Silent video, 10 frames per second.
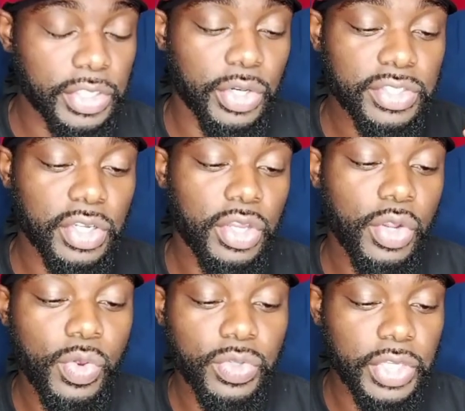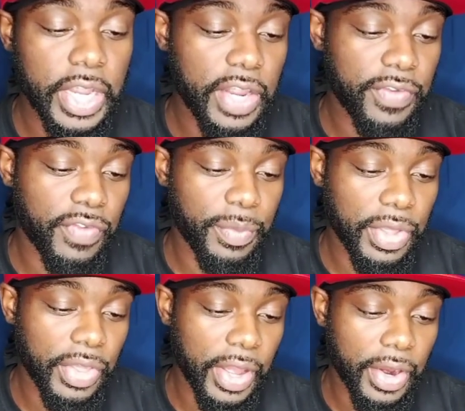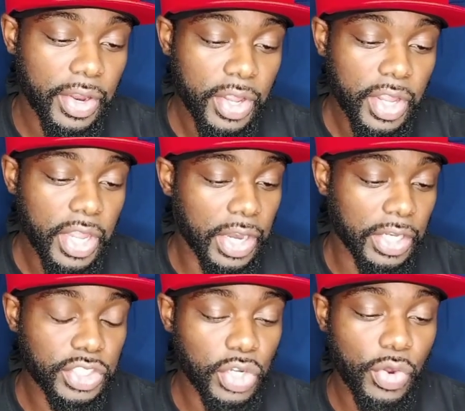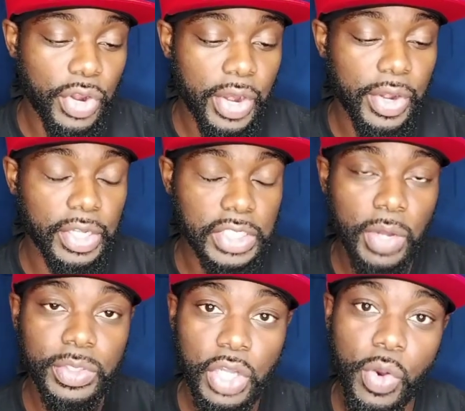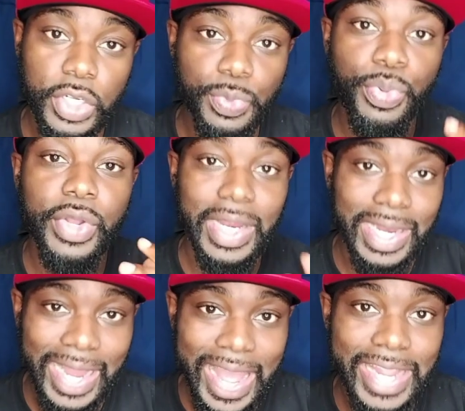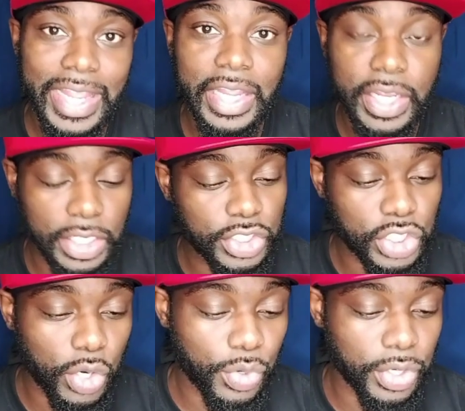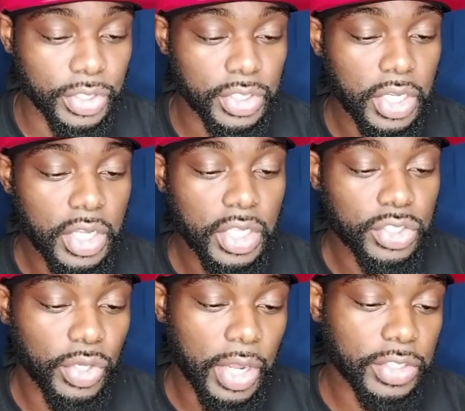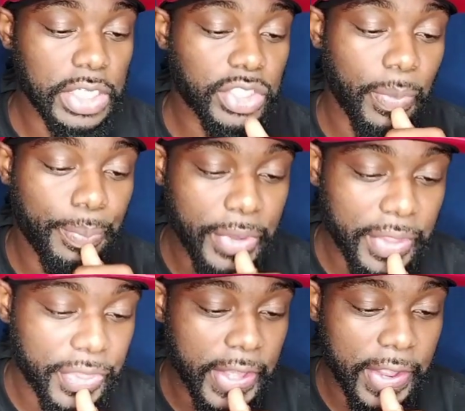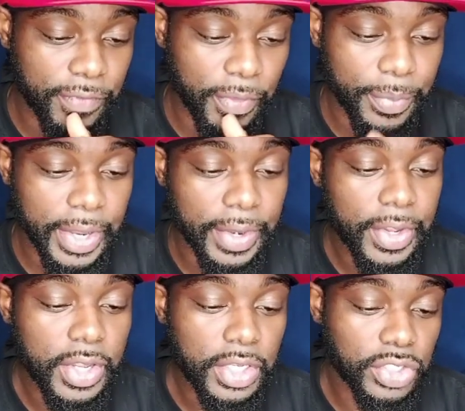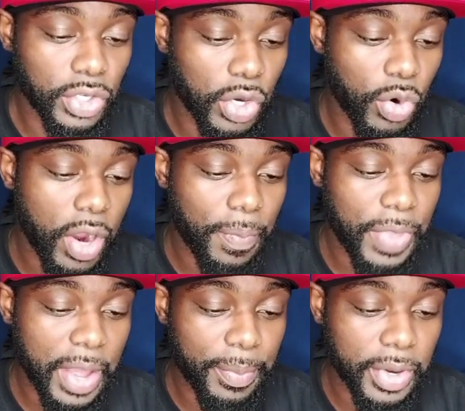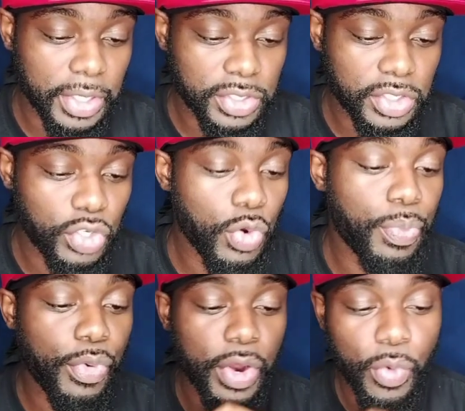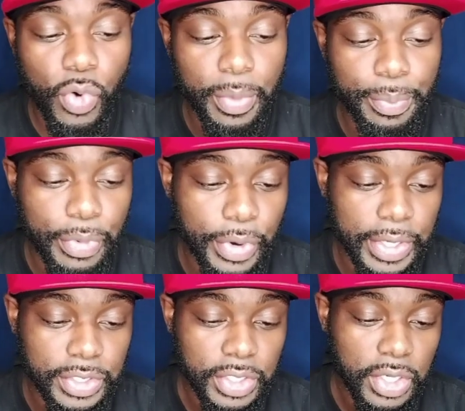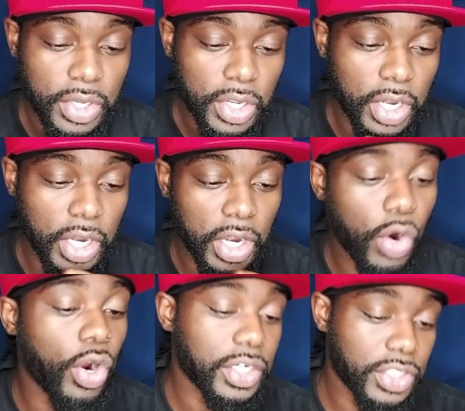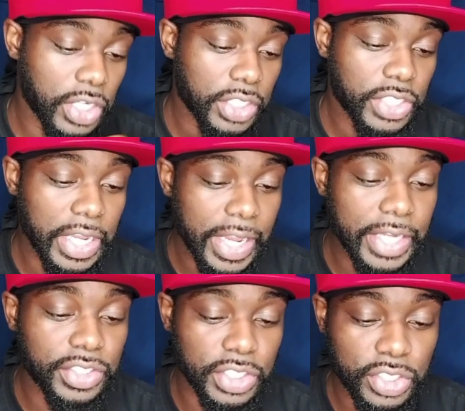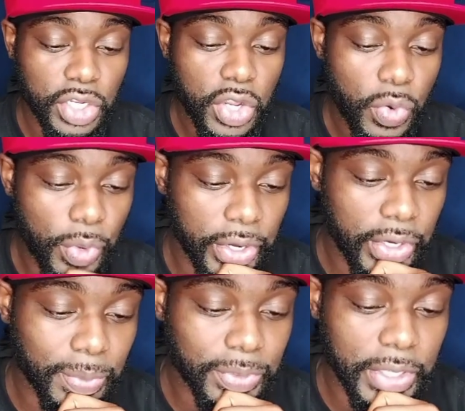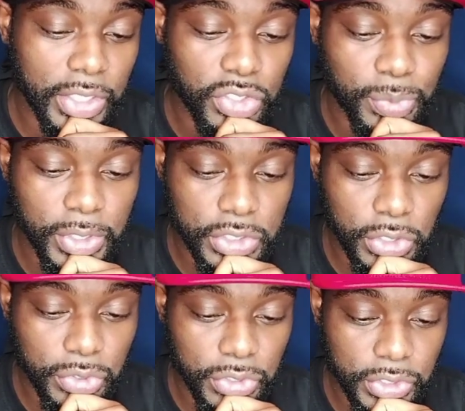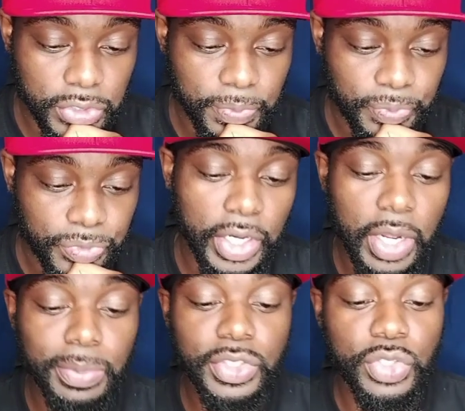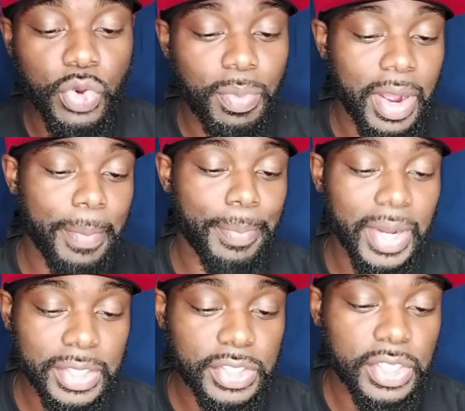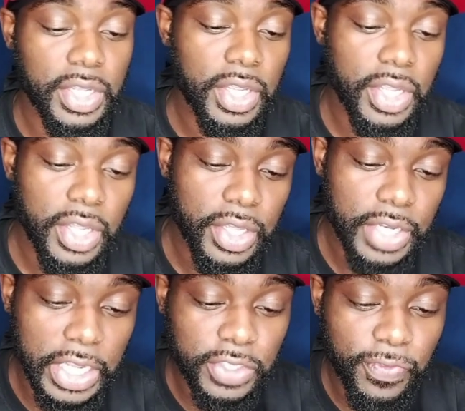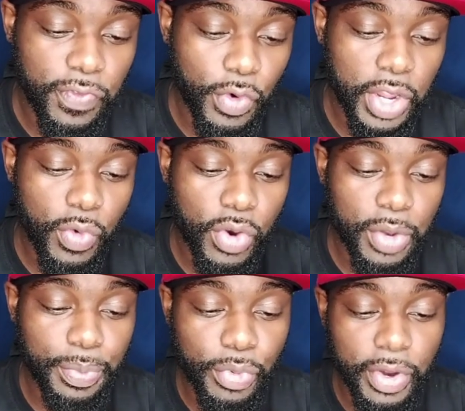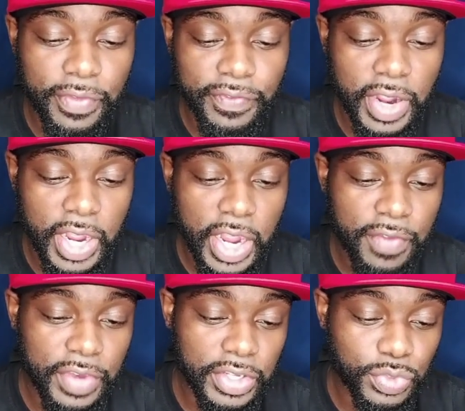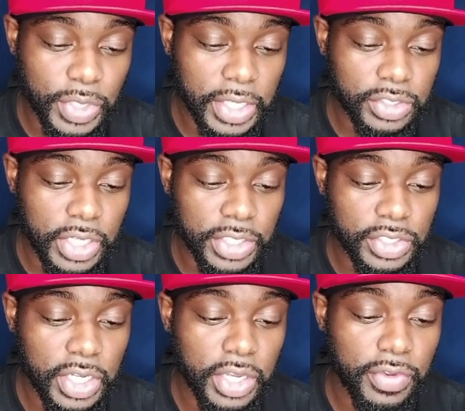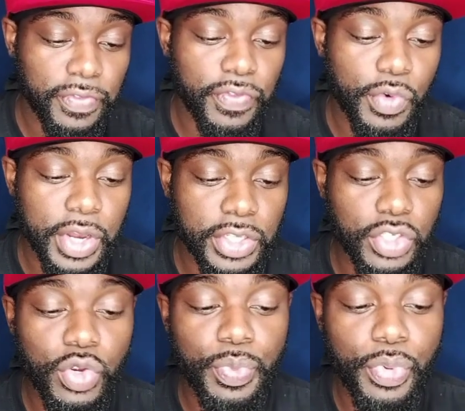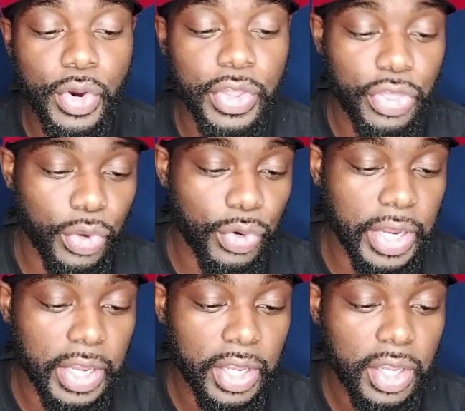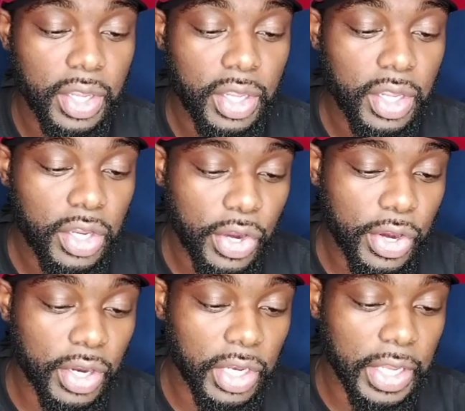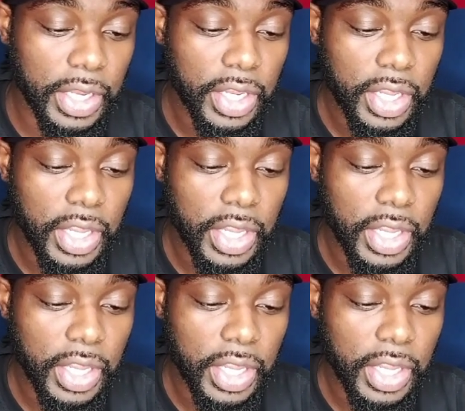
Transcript: That's a huge gain for me there in the shoulder areas. I was always pretty lagging in the shoulders. So that's a big thing for me to go up that much, 2.1 points, or should I say inches, when it comes down to my shoulders. When it comes to my bust, that's 41.5 in 2018, 42.3 currently.